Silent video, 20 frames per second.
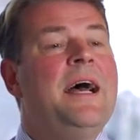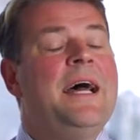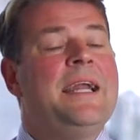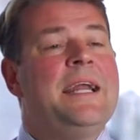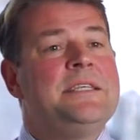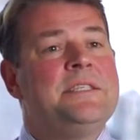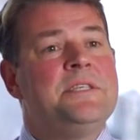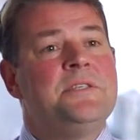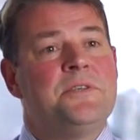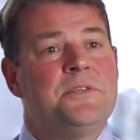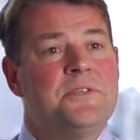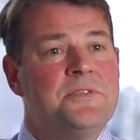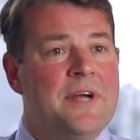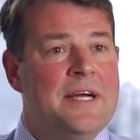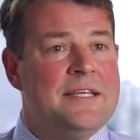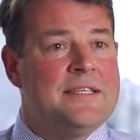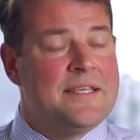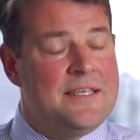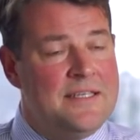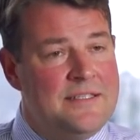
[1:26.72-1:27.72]
And as interest
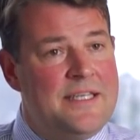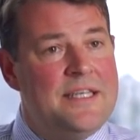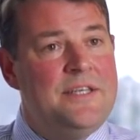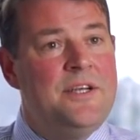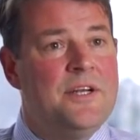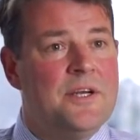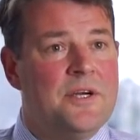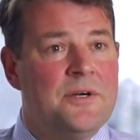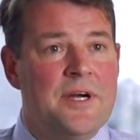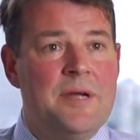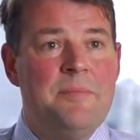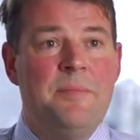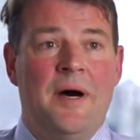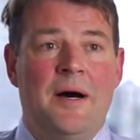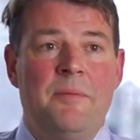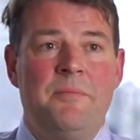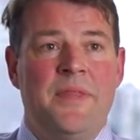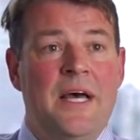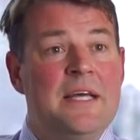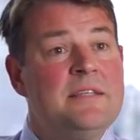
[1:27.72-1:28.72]
rates continue to creep
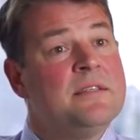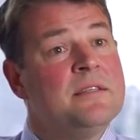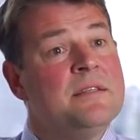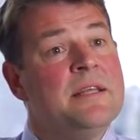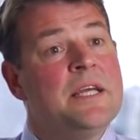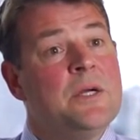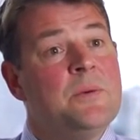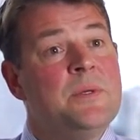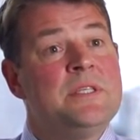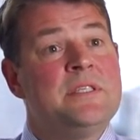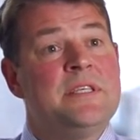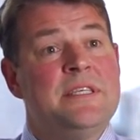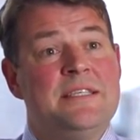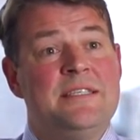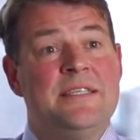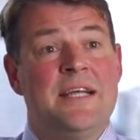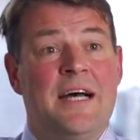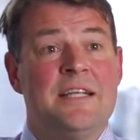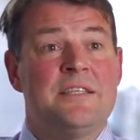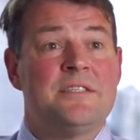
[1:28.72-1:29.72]
up, that delinquency
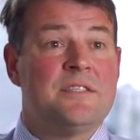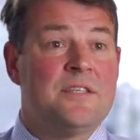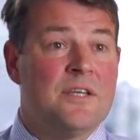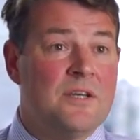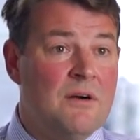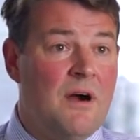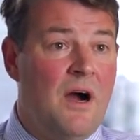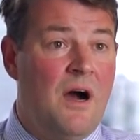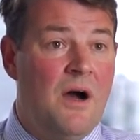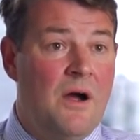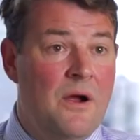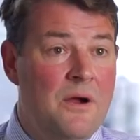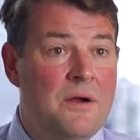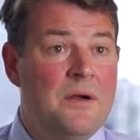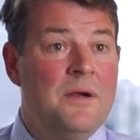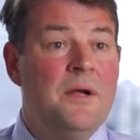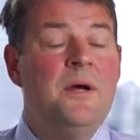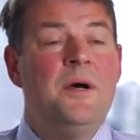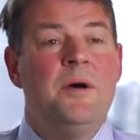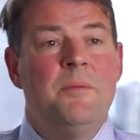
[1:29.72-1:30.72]
starts to grow
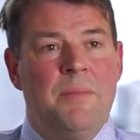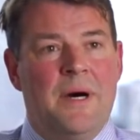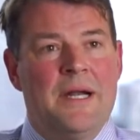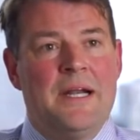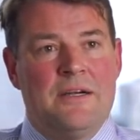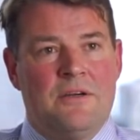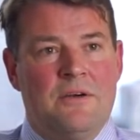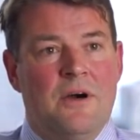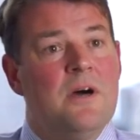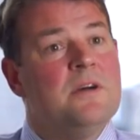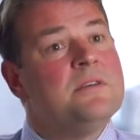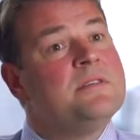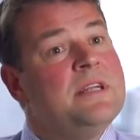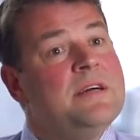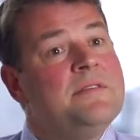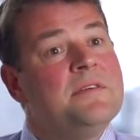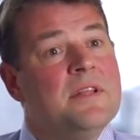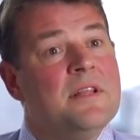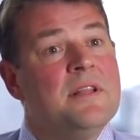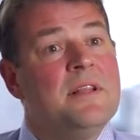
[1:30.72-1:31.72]
but it grows
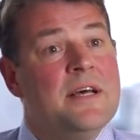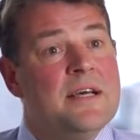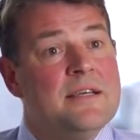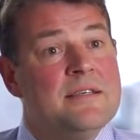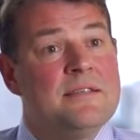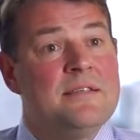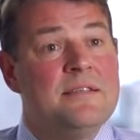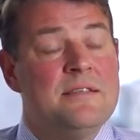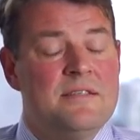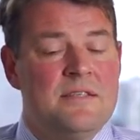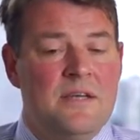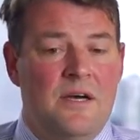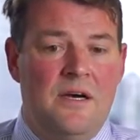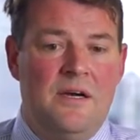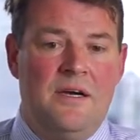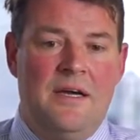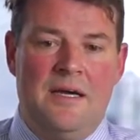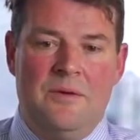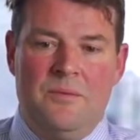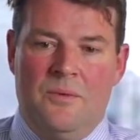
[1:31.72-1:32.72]
nevertheless. And so
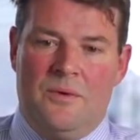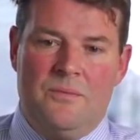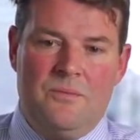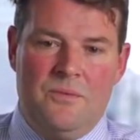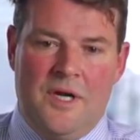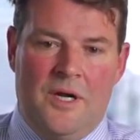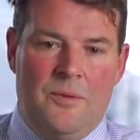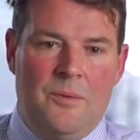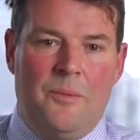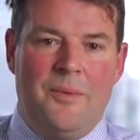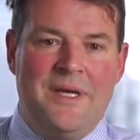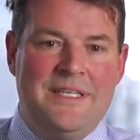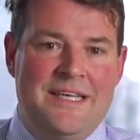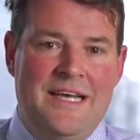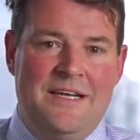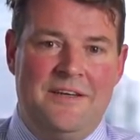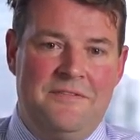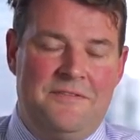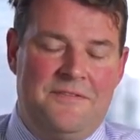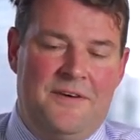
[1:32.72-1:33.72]
uh, what, you know, what we
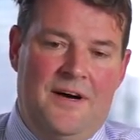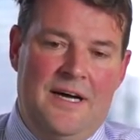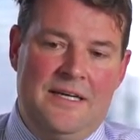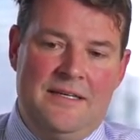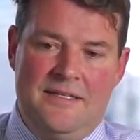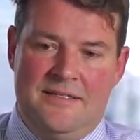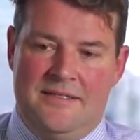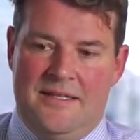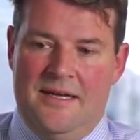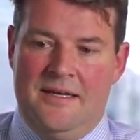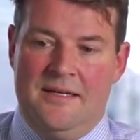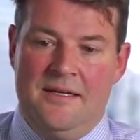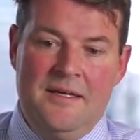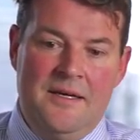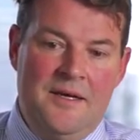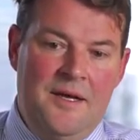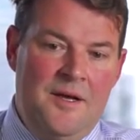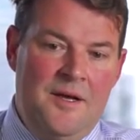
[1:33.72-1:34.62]
tend to find is that